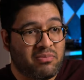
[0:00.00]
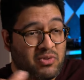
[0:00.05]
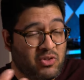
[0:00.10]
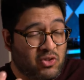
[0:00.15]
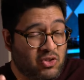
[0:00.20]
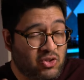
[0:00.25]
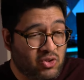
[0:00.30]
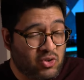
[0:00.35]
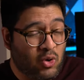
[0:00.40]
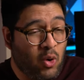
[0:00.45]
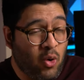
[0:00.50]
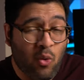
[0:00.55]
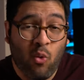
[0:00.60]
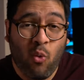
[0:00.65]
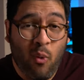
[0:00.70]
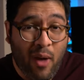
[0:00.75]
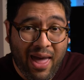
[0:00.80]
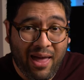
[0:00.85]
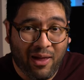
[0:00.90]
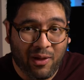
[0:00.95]
so
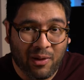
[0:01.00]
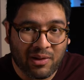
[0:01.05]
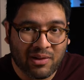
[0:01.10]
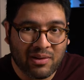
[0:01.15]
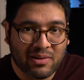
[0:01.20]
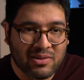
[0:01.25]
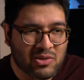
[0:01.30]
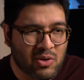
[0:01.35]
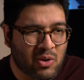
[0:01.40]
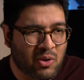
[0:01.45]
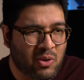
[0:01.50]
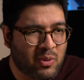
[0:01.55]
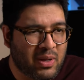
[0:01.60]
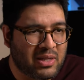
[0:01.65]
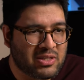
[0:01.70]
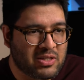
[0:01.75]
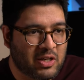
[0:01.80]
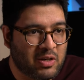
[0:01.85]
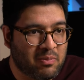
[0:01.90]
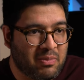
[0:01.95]
well. So
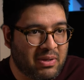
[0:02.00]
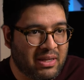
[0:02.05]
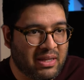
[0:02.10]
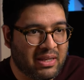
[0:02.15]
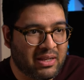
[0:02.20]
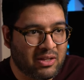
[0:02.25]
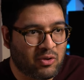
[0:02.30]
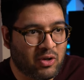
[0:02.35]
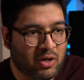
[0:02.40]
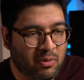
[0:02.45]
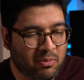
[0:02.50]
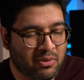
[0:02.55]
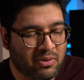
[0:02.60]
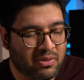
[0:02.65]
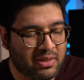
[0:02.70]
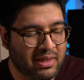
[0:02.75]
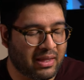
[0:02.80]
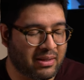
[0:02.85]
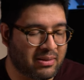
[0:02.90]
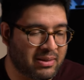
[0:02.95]
it's going to be an incredible
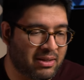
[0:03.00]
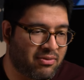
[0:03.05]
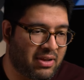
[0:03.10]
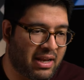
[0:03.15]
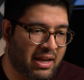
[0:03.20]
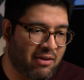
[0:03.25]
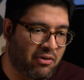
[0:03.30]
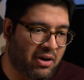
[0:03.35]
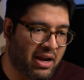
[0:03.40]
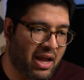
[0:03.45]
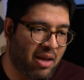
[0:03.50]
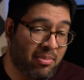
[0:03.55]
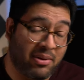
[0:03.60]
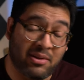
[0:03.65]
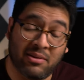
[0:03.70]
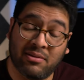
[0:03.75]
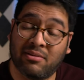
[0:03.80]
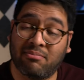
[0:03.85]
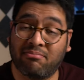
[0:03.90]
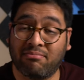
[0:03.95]
thing if it ever
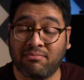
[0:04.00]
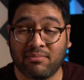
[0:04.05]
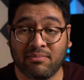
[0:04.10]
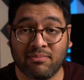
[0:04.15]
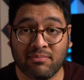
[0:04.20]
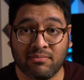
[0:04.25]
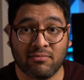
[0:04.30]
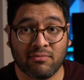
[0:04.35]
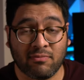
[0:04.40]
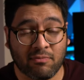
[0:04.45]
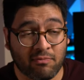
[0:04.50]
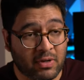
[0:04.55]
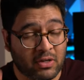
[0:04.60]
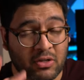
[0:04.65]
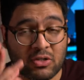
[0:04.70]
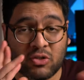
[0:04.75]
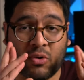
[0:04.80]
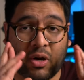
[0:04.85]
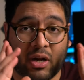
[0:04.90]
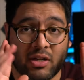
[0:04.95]
happens.
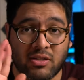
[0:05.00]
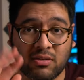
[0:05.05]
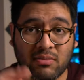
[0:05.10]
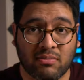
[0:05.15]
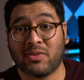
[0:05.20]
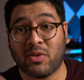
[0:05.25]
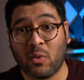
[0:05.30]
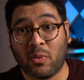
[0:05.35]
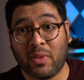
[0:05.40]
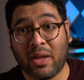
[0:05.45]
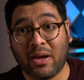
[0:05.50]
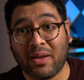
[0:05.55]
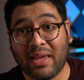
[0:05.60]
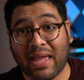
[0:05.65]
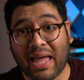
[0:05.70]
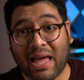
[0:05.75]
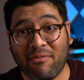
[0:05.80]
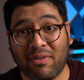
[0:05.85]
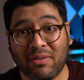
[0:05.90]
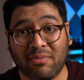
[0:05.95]
Fingers crossed. So there
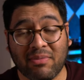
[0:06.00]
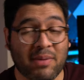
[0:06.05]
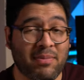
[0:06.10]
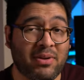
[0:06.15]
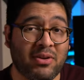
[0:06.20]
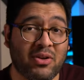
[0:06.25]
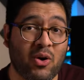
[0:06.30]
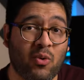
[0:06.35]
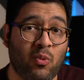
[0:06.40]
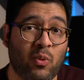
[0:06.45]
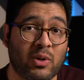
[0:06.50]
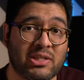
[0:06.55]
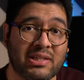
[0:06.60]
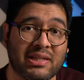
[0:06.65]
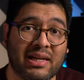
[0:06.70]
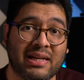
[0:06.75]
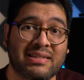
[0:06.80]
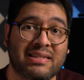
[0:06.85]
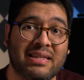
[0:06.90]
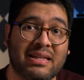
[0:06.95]
you have it. Let me know what
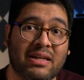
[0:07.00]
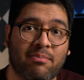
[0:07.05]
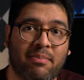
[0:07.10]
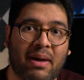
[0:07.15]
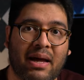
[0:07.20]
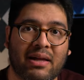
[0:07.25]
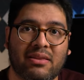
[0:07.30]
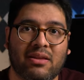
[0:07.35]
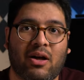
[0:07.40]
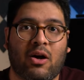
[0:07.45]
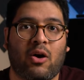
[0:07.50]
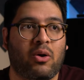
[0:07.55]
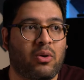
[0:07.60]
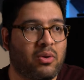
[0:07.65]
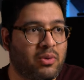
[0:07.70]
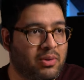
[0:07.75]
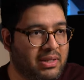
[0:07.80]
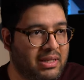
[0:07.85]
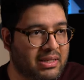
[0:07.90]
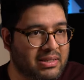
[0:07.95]
you guys think about
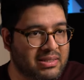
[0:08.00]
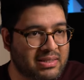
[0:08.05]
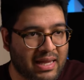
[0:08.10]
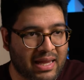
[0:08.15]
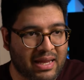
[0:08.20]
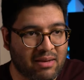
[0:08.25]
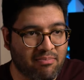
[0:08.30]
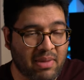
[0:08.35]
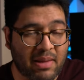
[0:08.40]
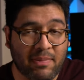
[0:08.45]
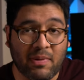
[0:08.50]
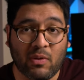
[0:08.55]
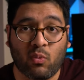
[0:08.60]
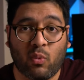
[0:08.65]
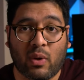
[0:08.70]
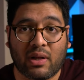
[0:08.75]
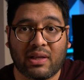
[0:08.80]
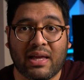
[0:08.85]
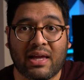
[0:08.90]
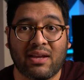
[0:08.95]
all of this and maybe
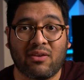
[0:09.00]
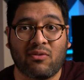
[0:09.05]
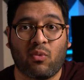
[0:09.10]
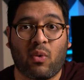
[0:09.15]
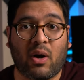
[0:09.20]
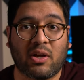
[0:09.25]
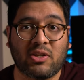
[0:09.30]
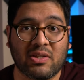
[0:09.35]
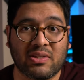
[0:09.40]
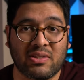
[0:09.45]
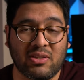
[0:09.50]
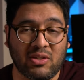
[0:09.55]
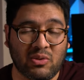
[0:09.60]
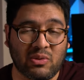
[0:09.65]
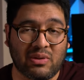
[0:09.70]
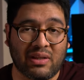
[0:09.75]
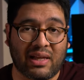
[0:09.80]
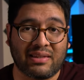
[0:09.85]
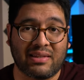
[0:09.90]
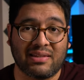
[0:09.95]
what kind of watches
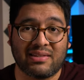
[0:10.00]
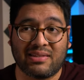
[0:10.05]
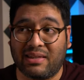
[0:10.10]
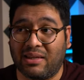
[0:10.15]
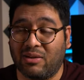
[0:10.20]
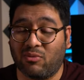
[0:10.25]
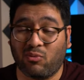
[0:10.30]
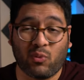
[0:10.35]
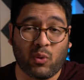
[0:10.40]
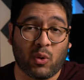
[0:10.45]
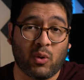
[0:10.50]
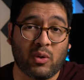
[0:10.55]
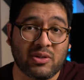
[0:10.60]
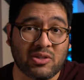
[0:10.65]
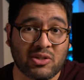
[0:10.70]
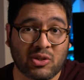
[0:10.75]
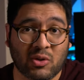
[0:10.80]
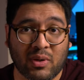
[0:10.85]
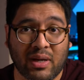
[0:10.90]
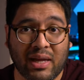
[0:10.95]
you'd like to see
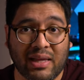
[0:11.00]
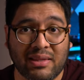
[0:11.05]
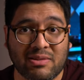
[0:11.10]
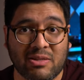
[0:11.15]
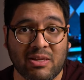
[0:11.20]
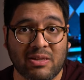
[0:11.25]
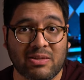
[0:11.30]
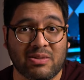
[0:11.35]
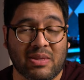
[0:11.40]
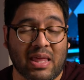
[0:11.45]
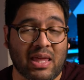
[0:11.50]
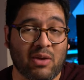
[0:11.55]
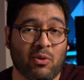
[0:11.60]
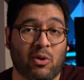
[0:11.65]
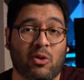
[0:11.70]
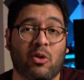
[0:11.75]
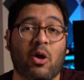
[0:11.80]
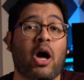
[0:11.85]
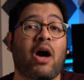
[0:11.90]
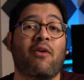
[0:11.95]
Rolex create, since they
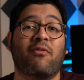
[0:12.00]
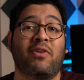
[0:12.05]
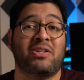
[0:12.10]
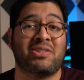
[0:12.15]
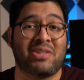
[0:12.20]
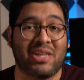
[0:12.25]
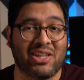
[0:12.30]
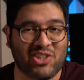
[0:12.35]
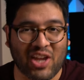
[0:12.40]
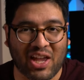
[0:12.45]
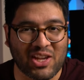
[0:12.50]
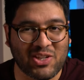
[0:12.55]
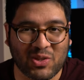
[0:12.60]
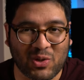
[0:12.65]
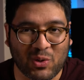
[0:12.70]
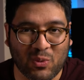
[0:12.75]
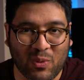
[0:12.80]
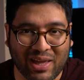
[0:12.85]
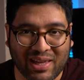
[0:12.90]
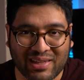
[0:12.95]
will obviously change
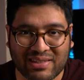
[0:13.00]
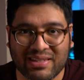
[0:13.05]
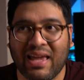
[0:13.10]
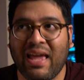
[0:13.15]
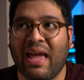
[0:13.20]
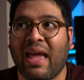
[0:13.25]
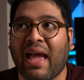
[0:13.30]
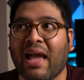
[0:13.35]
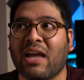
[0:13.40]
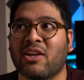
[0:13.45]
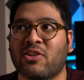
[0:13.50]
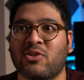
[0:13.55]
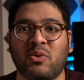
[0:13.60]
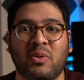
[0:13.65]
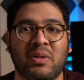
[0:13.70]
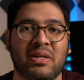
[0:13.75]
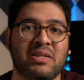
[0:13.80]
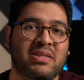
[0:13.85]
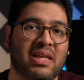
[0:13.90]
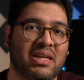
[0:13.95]
their ways as
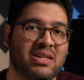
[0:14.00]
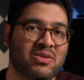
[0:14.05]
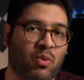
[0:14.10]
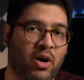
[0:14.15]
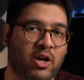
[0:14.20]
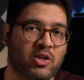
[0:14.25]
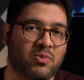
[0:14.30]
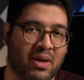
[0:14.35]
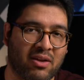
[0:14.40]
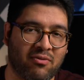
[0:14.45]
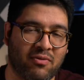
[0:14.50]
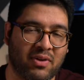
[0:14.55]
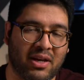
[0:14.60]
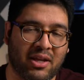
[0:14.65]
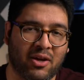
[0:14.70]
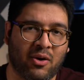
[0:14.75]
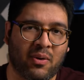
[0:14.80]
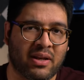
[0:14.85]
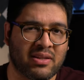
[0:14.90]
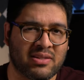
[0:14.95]
soon as they watch my
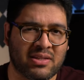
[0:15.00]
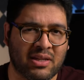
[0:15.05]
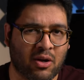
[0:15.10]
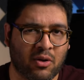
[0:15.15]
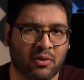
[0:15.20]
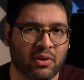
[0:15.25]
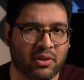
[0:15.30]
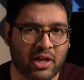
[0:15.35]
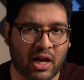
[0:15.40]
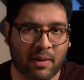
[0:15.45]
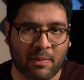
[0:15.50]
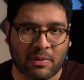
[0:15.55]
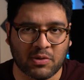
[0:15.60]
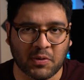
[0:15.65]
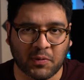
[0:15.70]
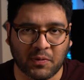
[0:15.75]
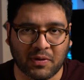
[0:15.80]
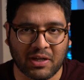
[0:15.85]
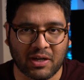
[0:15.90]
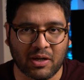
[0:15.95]
video and see all the comments
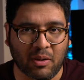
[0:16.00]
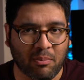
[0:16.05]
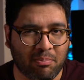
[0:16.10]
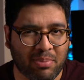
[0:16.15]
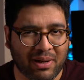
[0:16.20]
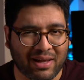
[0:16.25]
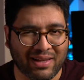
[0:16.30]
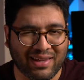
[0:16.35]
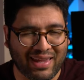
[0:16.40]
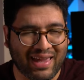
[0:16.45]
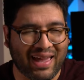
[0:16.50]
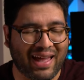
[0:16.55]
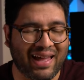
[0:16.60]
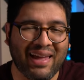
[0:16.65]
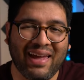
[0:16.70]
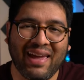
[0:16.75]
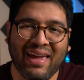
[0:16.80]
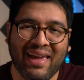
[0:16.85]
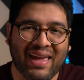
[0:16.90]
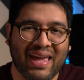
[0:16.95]
over here. But yeah,
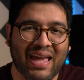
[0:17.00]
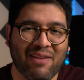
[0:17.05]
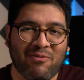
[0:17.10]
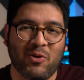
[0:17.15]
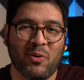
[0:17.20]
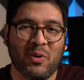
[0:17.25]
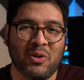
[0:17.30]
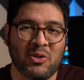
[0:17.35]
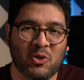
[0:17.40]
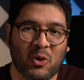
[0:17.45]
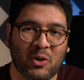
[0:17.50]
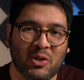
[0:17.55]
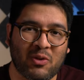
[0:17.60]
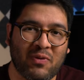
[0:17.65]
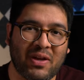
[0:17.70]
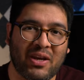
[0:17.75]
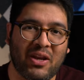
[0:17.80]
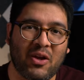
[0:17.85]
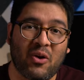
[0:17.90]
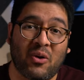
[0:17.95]
if you enjoyed the
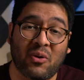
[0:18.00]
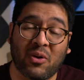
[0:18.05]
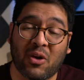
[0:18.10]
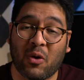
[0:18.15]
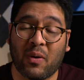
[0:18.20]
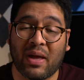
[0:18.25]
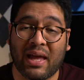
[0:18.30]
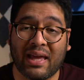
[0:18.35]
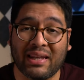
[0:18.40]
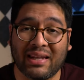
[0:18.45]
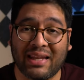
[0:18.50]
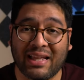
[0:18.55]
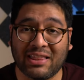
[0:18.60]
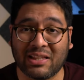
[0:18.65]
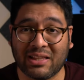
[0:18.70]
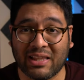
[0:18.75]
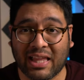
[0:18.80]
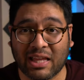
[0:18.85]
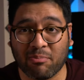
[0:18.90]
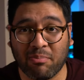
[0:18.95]
video, go ahead and hit
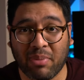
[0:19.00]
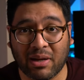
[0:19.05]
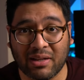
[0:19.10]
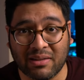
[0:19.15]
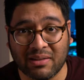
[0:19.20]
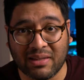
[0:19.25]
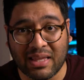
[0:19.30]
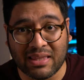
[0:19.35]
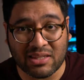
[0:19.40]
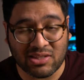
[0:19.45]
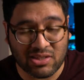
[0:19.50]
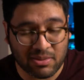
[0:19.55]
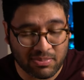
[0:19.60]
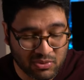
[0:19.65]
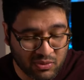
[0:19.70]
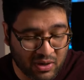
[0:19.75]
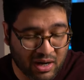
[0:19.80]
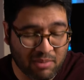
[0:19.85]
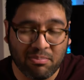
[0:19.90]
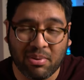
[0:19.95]
the like button and the
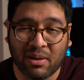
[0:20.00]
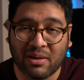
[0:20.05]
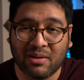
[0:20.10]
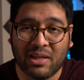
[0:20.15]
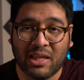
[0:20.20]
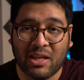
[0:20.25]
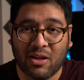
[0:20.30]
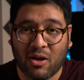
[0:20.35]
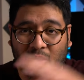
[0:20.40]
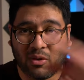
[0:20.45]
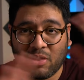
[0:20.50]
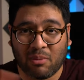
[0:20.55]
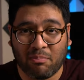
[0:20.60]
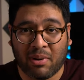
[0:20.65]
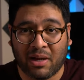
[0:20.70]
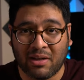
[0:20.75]
subscribe button and all the